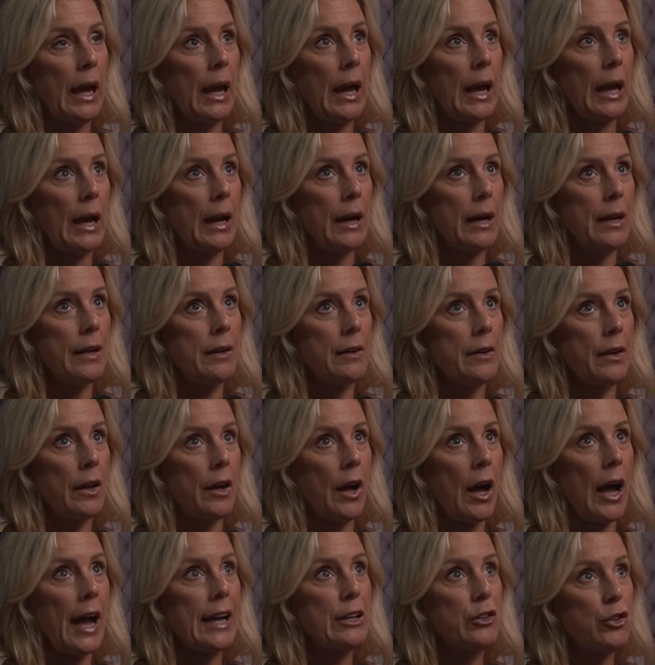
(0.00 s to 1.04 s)
And
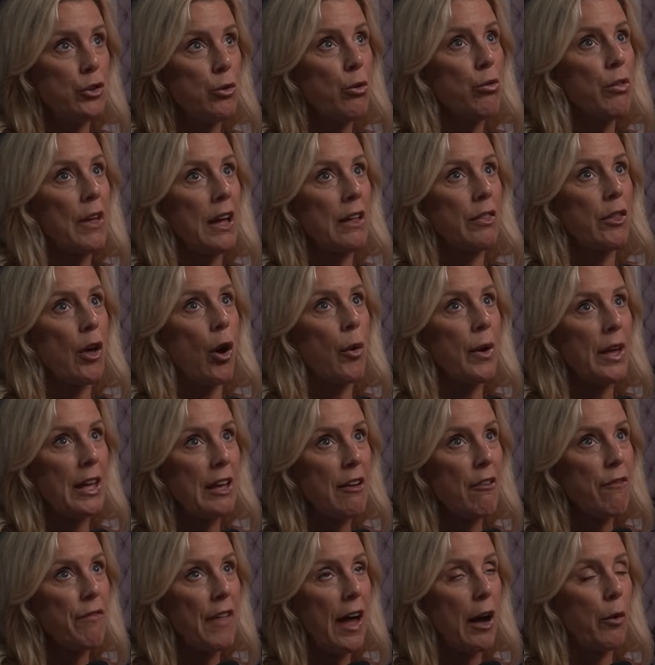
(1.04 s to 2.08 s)
I do think though,
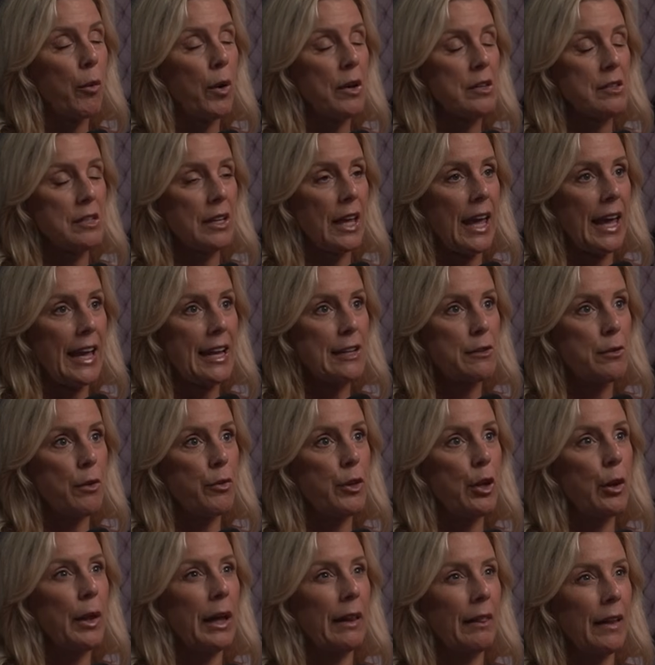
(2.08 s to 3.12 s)
if that was the case
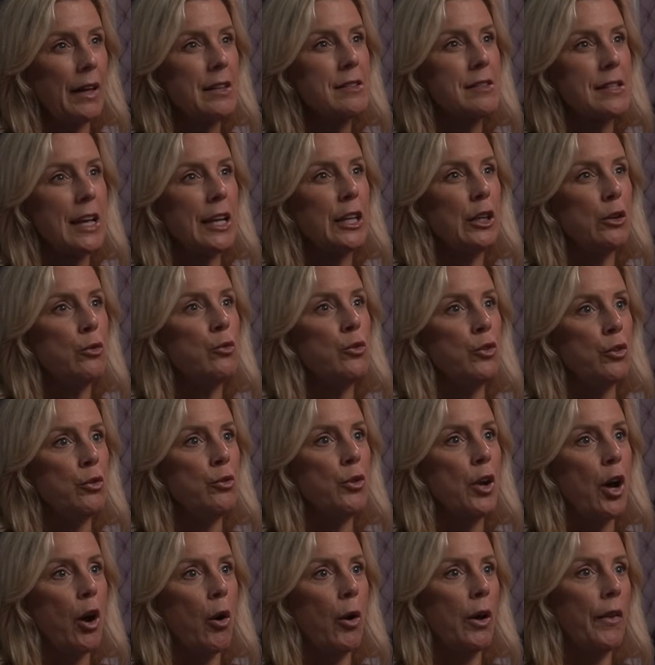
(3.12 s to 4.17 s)
with you, like let's say you
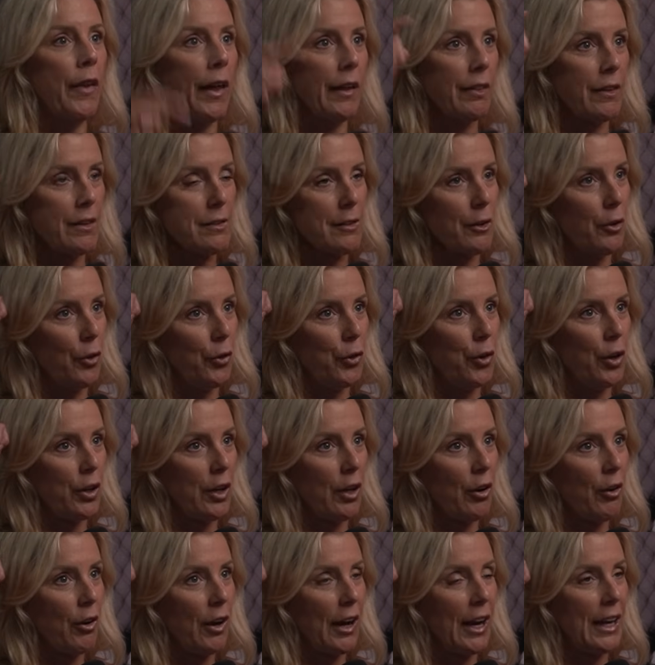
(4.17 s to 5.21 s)
do know in like this little
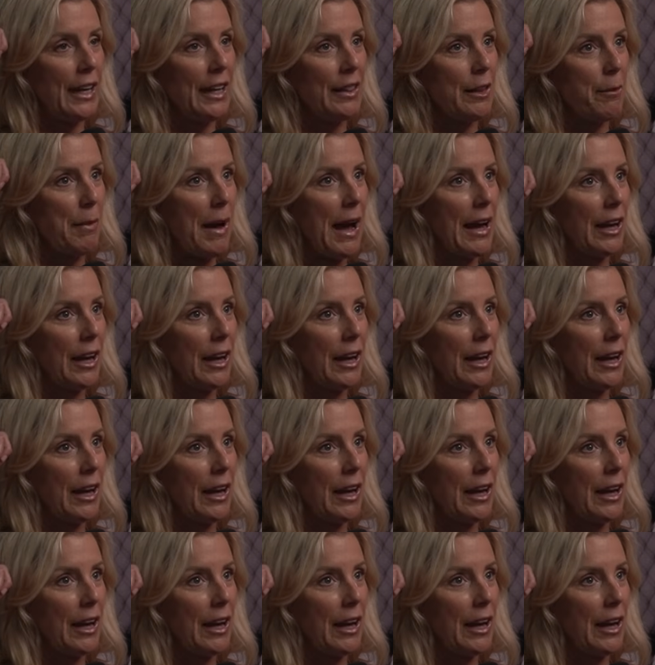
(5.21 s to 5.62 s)
nook and cranny in the mm-hmm.